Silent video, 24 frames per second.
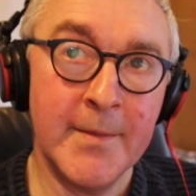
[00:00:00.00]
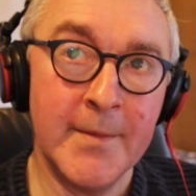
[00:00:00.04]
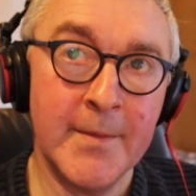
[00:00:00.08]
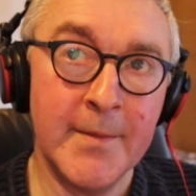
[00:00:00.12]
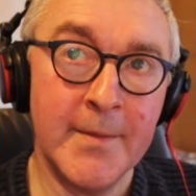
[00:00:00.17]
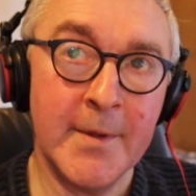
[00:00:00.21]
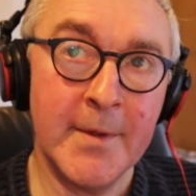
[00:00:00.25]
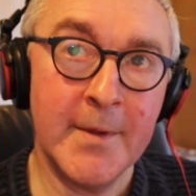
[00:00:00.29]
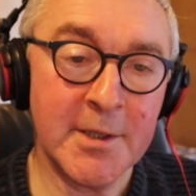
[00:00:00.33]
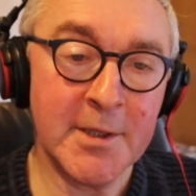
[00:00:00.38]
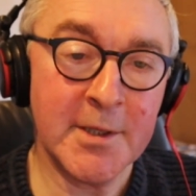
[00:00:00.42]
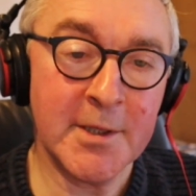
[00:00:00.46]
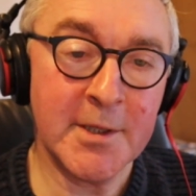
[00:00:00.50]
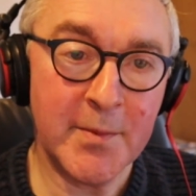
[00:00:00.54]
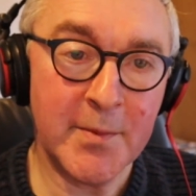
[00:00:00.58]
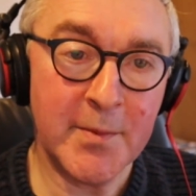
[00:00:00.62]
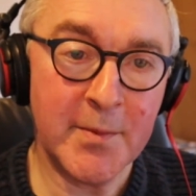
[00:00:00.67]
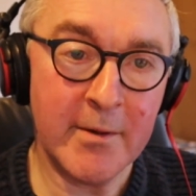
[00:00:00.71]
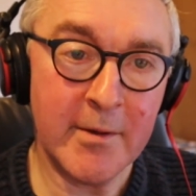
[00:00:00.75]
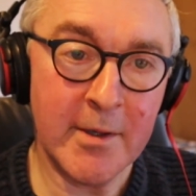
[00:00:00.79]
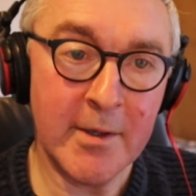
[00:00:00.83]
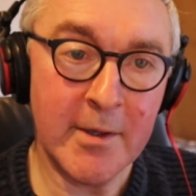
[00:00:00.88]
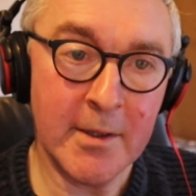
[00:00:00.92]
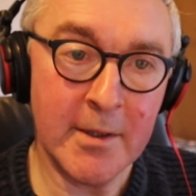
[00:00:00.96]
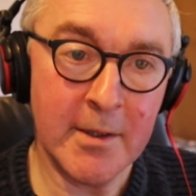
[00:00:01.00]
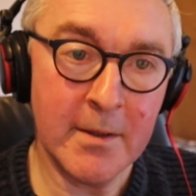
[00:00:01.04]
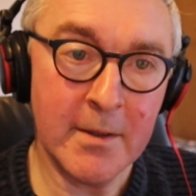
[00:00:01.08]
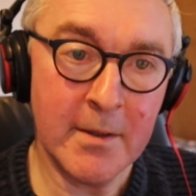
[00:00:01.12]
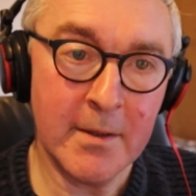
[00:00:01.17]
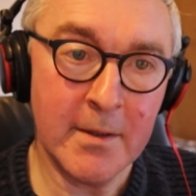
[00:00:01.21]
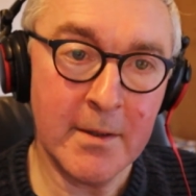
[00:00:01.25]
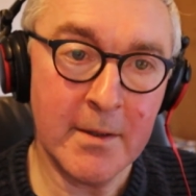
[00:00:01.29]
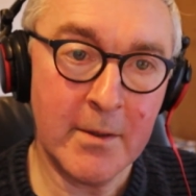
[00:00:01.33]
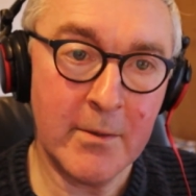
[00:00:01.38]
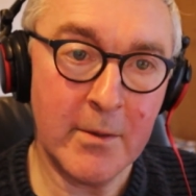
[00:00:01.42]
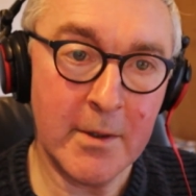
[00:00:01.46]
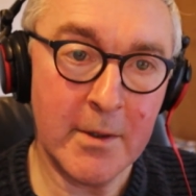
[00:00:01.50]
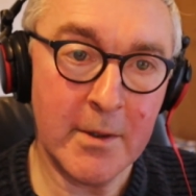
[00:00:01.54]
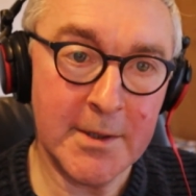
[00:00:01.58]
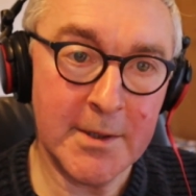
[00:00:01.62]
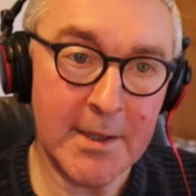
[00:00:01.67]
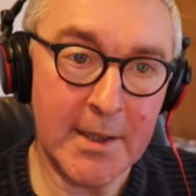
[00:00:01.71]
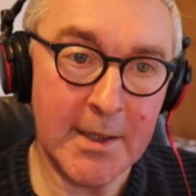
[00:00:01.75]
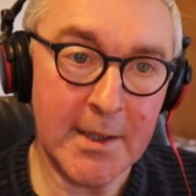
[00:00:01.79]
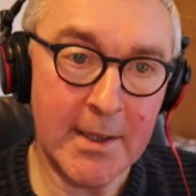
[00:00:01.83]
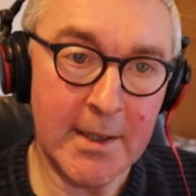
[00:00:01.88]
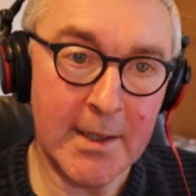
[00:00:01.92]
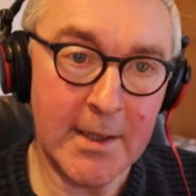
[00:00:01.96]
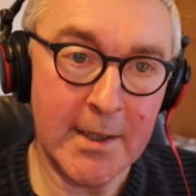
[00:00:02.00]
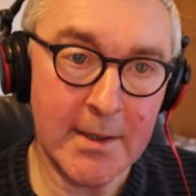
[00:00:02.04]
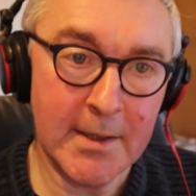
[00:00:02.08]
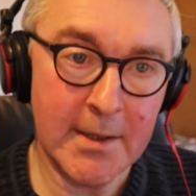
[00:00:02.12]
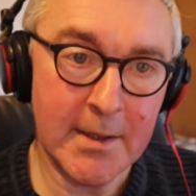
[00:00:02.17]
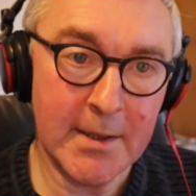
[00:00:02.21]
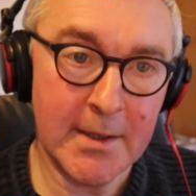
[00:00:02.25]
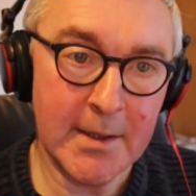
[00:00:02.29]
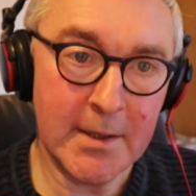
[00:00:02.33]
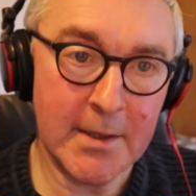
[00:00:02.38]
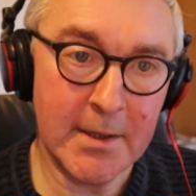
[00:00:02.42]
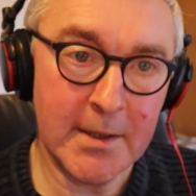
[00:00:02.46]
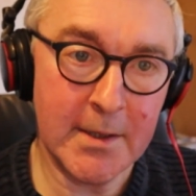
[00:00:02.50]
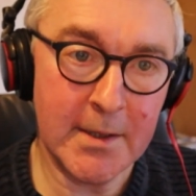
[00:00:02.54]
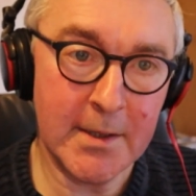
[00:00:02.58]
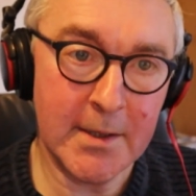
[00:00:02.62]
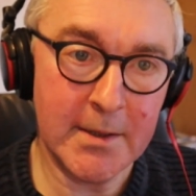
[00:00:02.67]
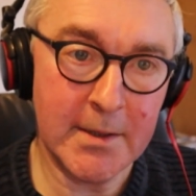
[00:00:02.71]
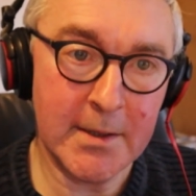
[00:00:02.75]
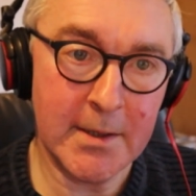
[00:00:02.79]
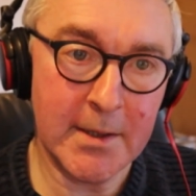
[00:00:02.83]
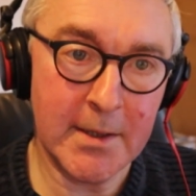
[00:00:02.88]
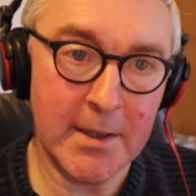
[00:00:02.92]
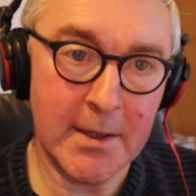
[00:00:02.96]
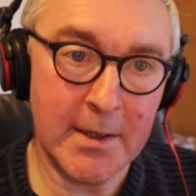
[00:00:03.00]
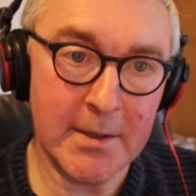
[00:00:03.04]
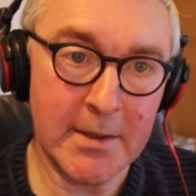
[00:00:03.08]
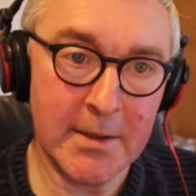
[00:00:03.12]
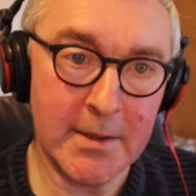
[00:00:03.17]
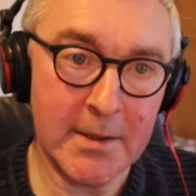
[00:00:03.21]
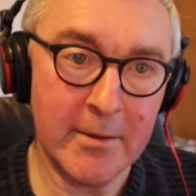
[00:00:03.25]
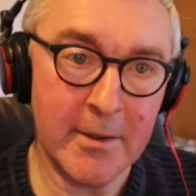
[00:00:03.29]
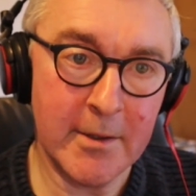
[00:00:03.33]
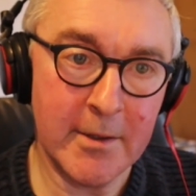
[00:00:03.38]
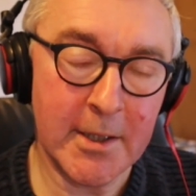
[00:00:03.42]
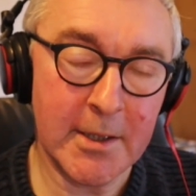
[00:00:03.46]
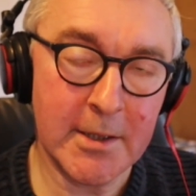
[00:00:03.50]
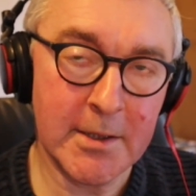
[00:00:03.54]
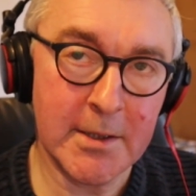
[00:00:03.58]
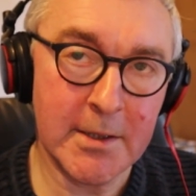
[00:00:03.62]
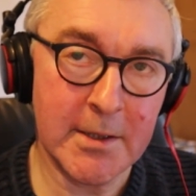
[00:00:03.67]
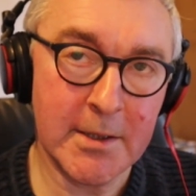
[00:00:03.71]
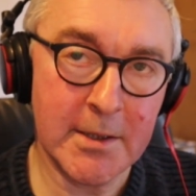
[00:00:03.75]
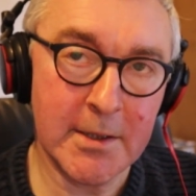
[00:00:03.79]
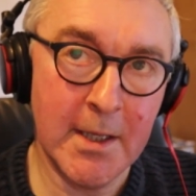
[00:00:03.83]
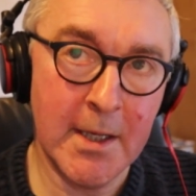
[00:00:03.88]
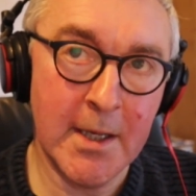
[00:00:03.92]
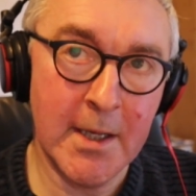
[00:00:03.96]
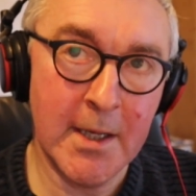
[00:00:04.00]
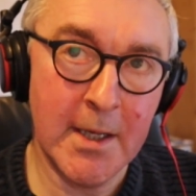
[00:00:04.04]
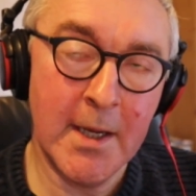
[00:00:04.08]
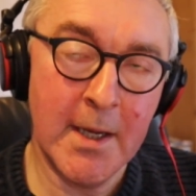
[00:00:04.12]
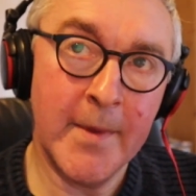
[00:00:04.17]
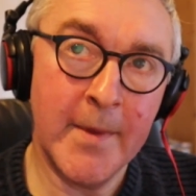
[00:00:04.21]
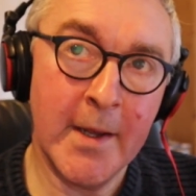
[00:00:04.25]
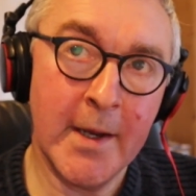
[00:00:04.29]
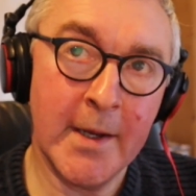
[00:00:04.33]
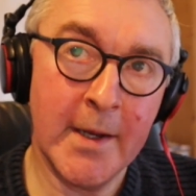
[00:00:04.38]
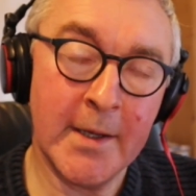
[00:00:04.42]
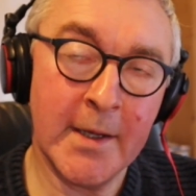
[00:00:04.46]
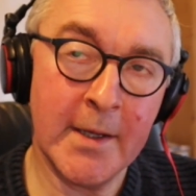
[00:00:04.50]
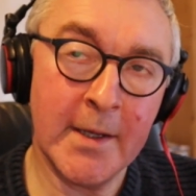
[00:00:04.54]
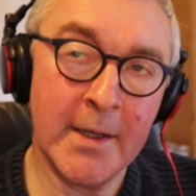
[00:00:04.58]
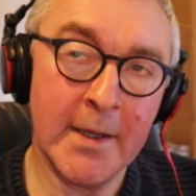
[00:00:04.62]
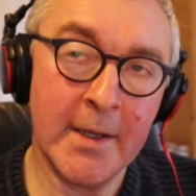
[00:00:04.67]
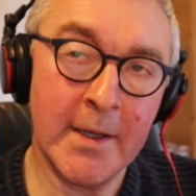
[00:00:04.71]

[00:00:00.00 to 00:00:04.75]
there's a Shakespearean quality to, to his lyric. And